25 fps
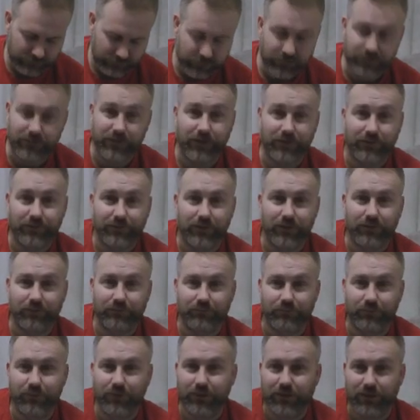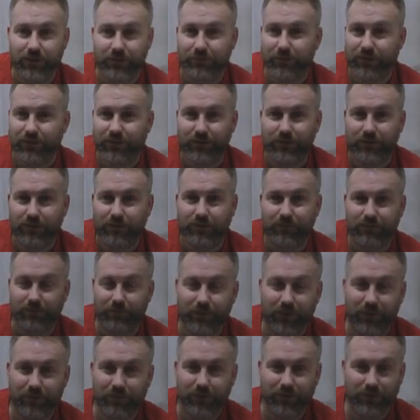You'd think if I'd written it a month ago, I'd
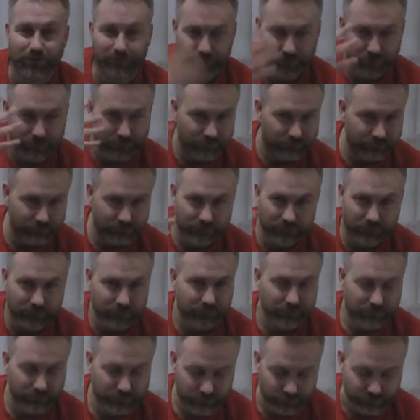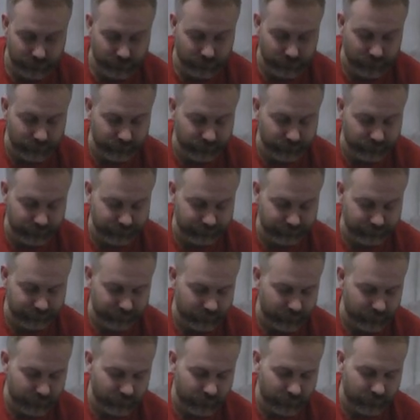remember it, but like, nerves.
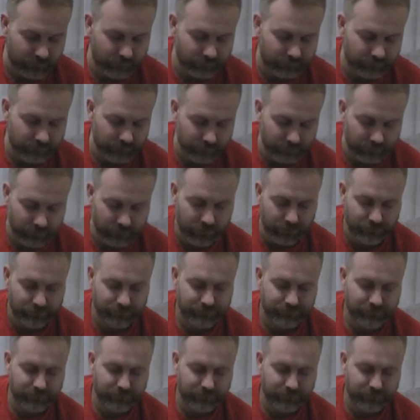Here we go.